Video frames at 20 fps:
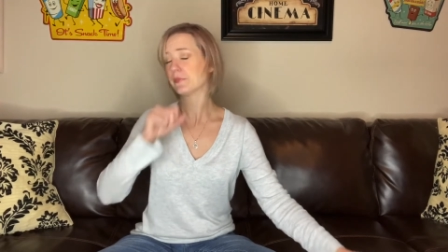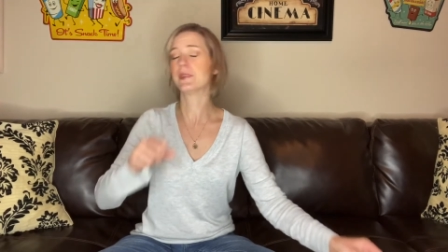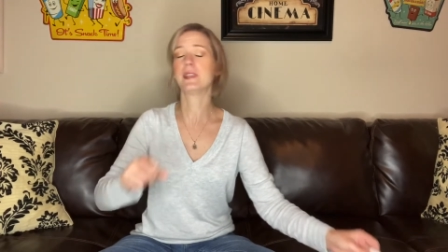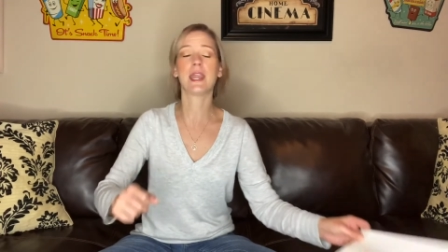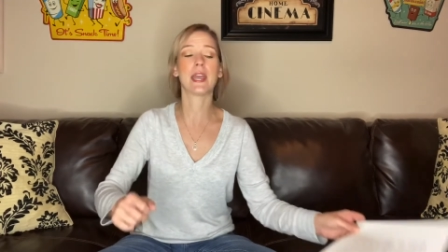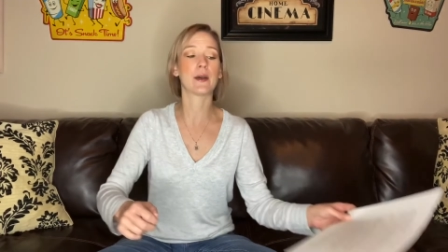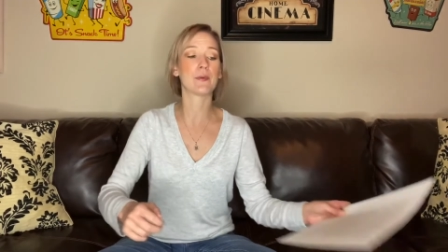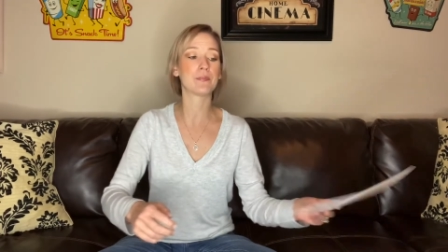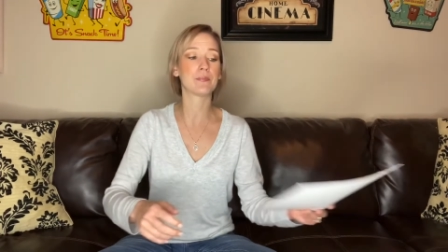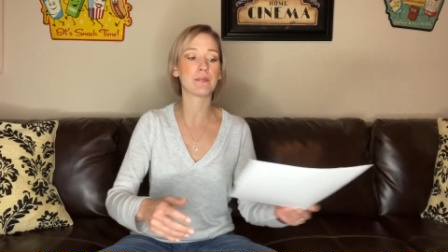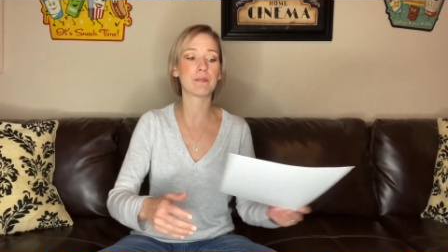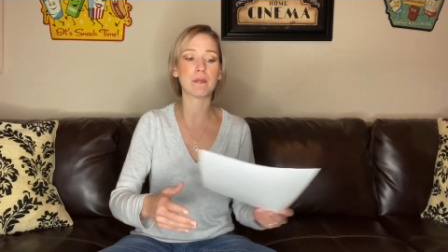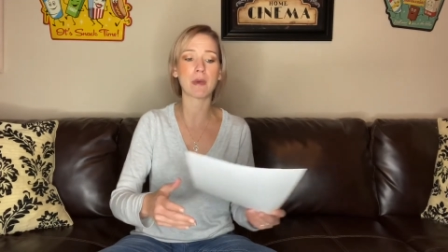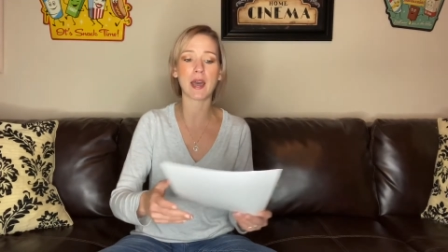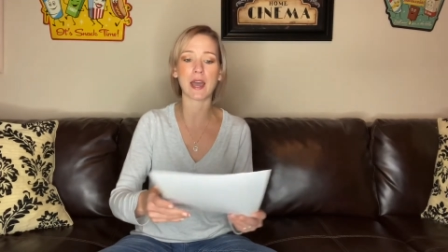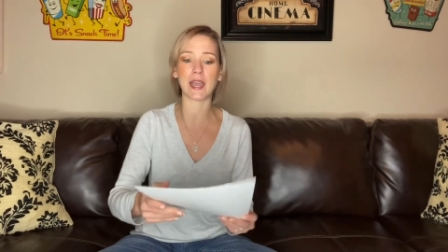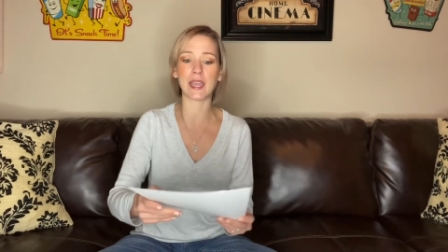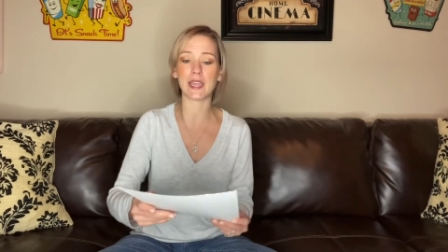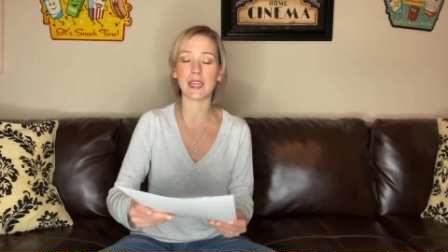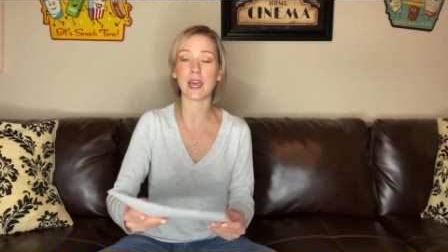now,
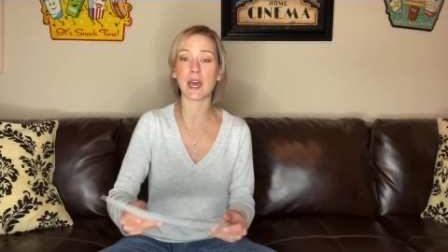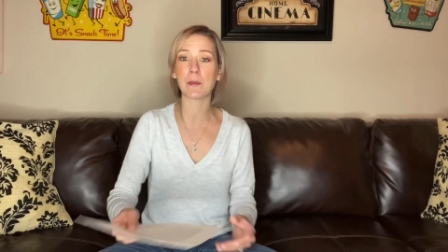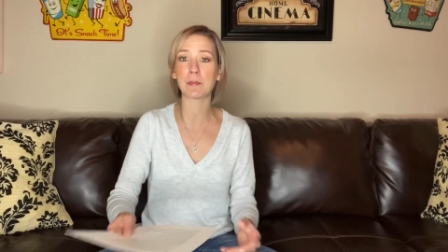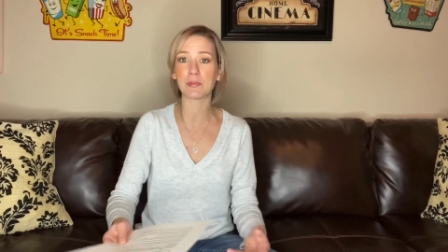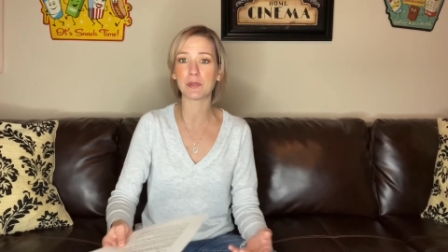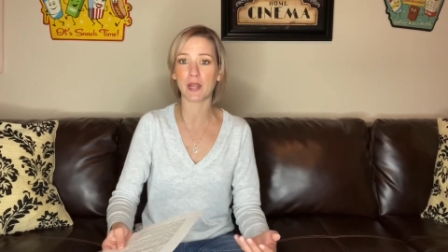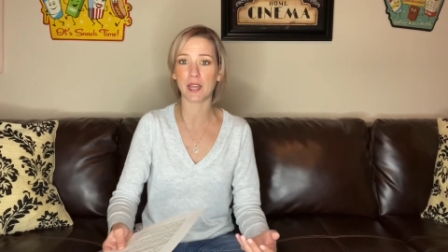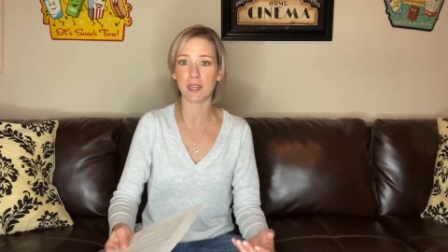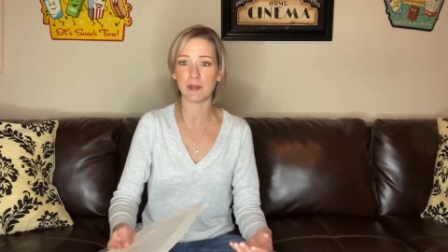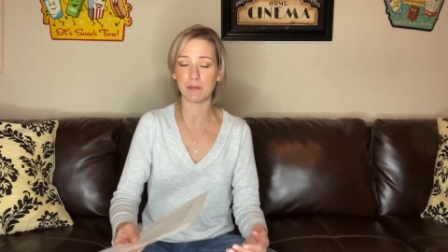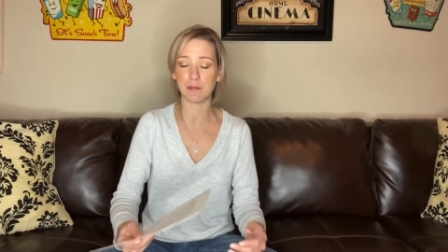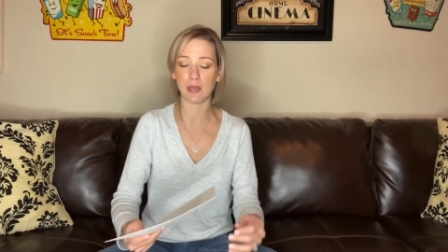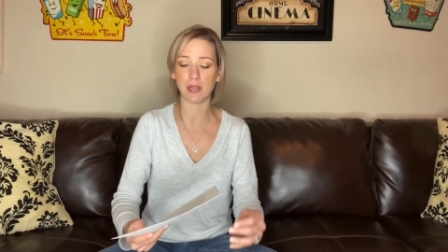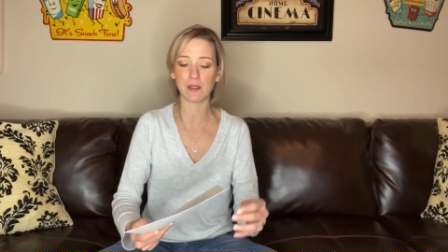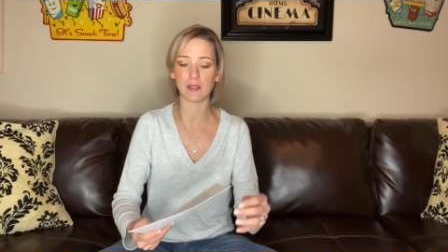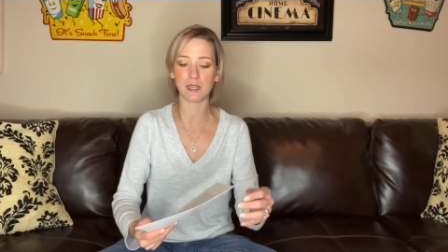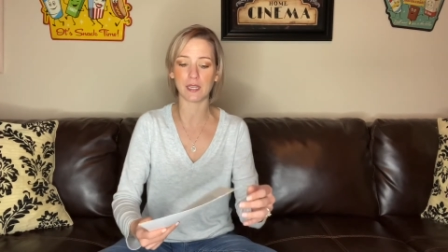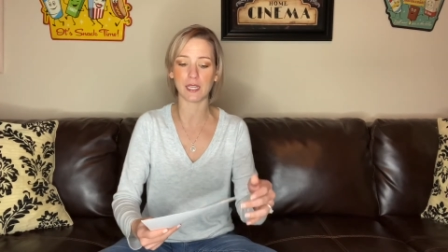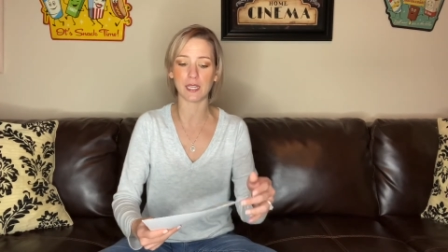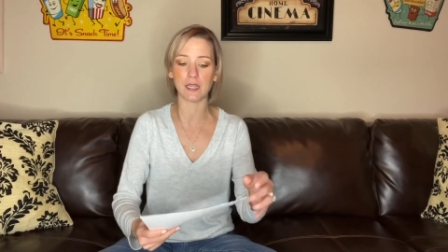my upline
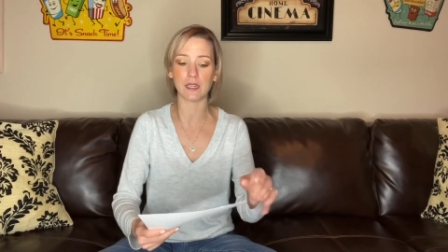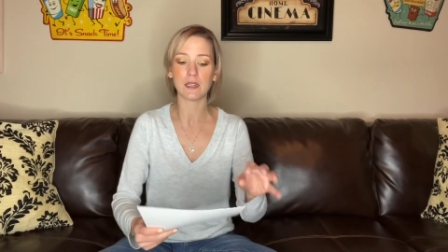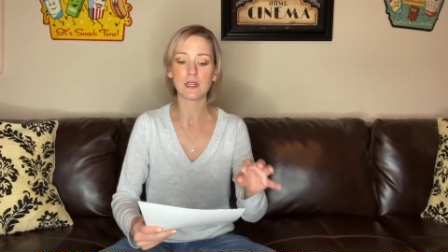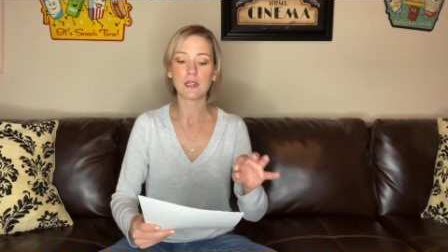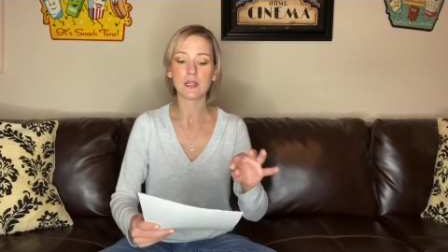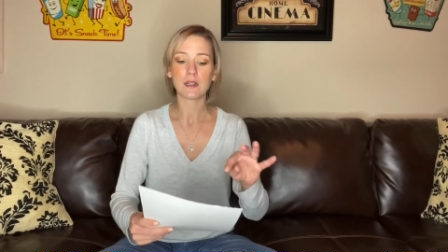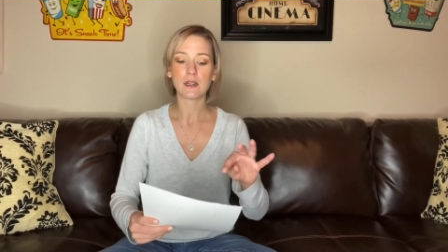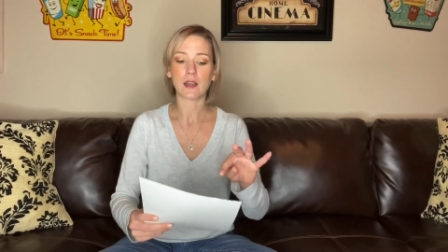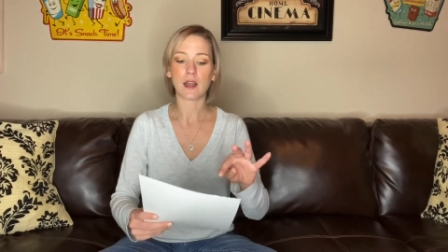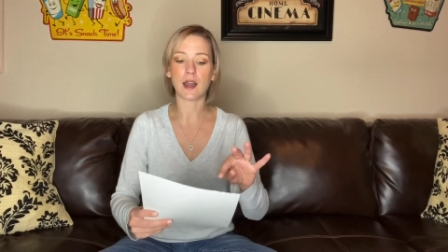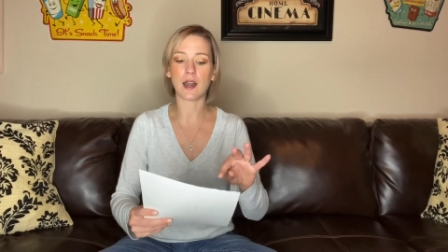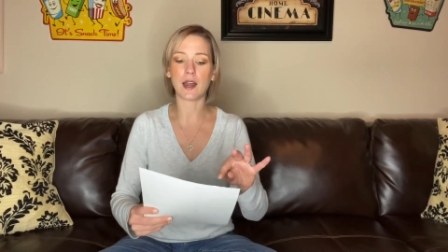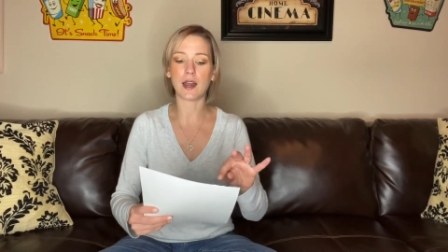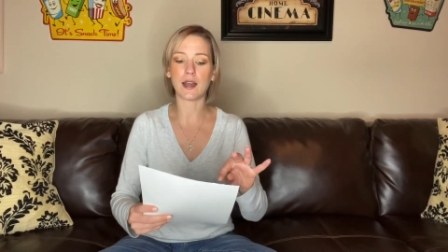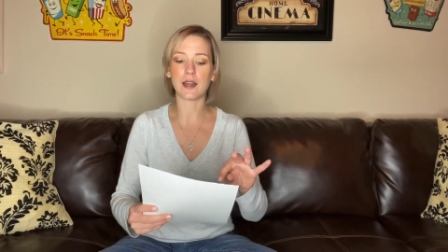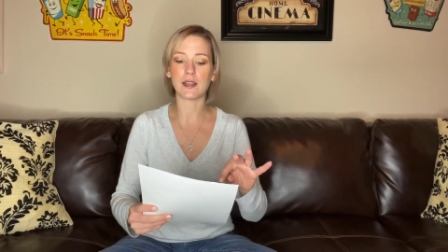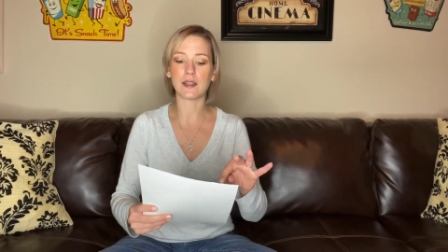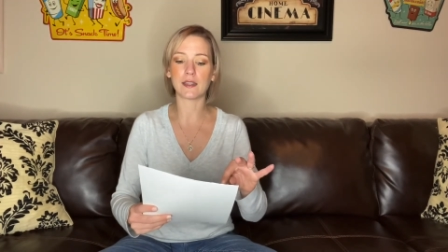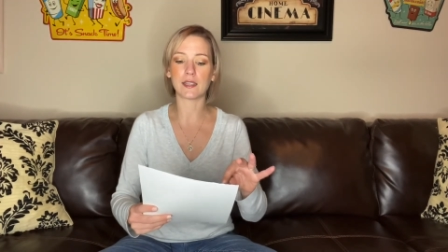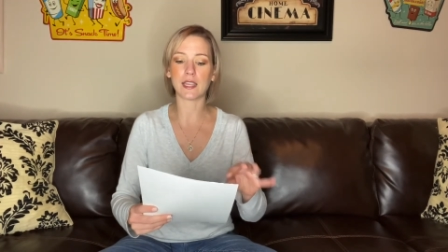melody
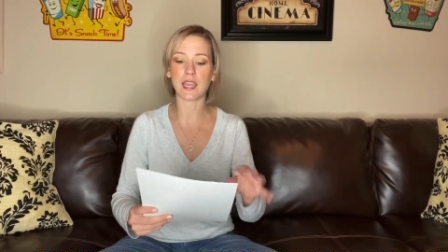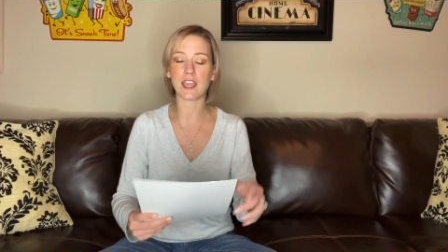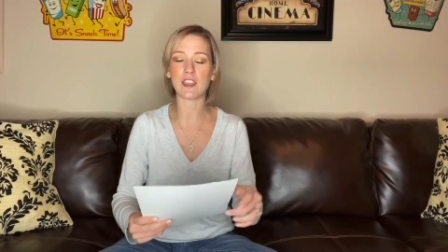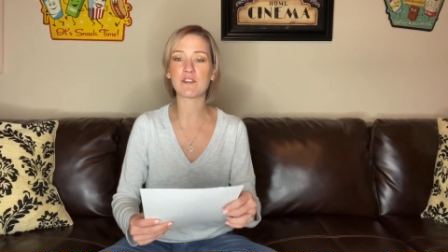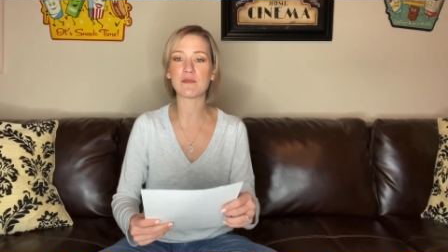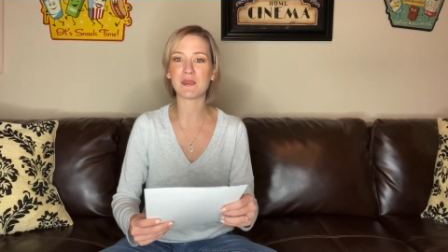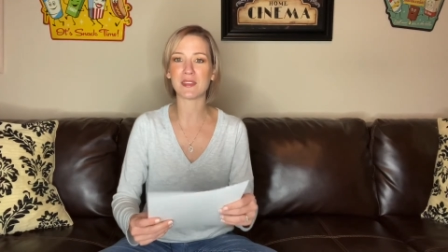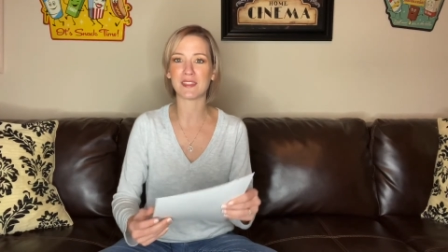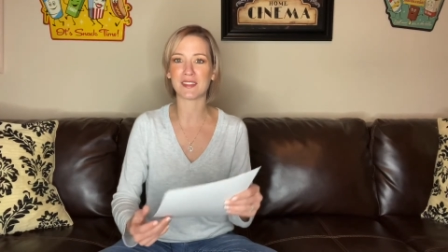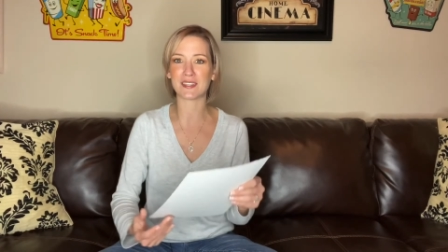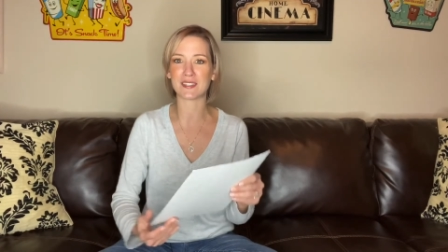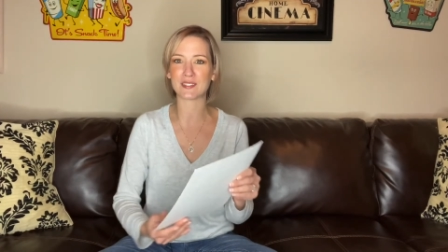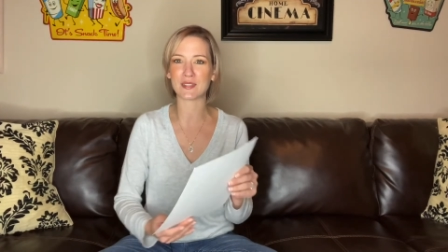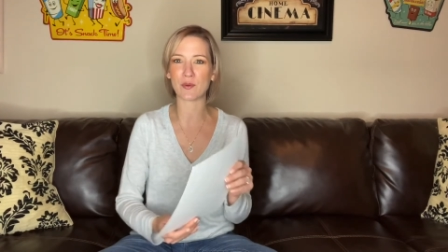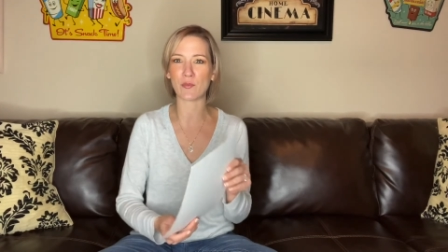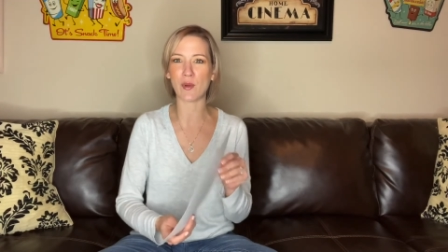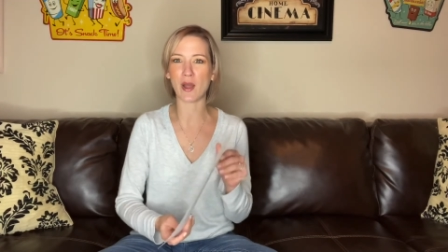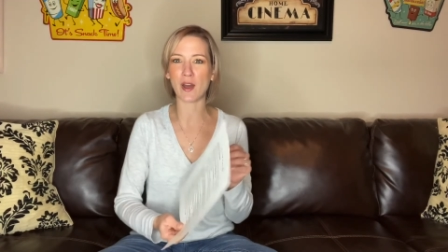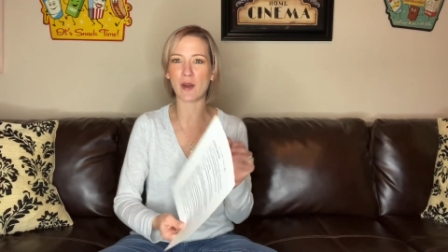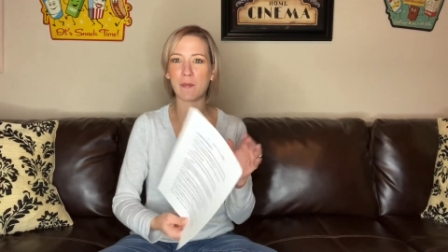uh, gave me this a
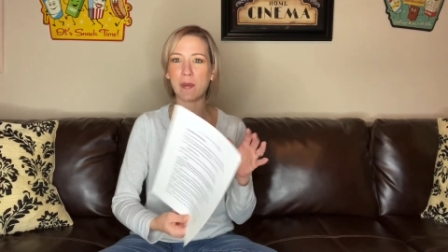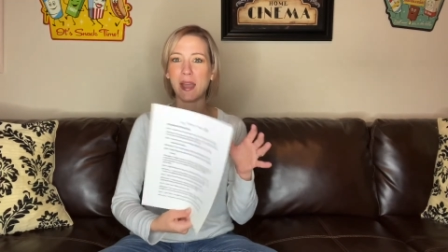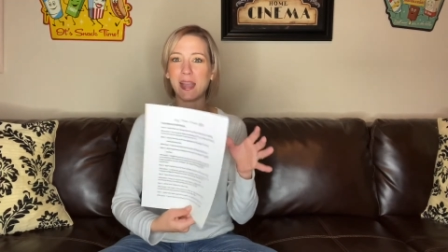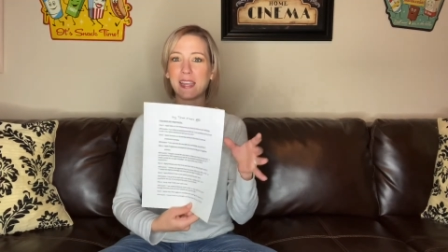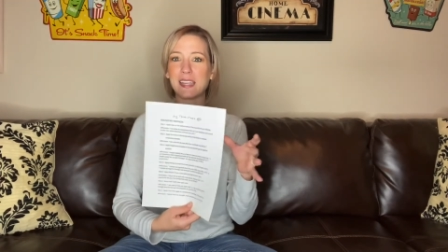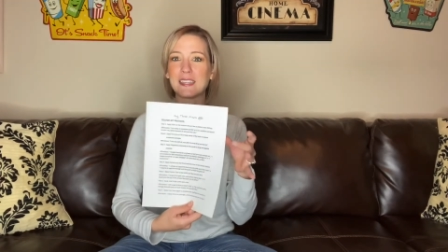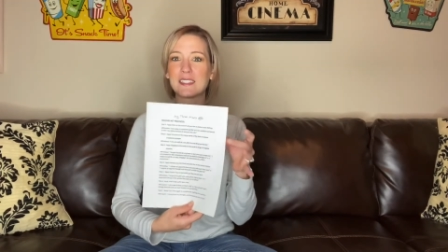while back.